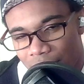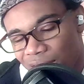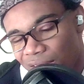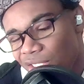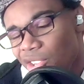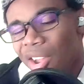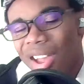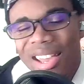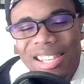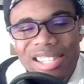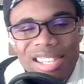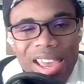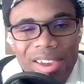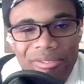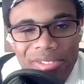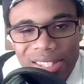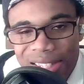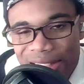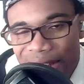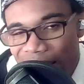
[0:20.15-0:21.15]
The jokes
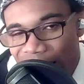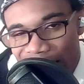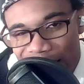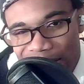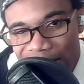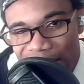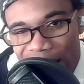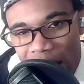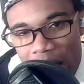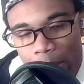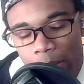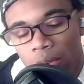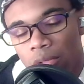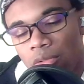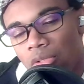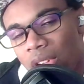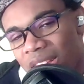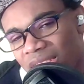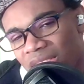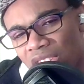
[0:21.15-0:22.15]
haven't set in yet, but
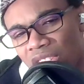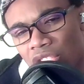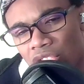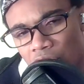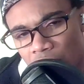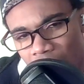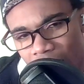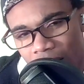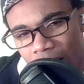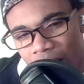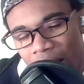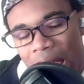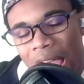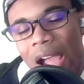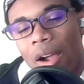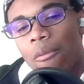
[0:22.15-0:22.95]
rest assured,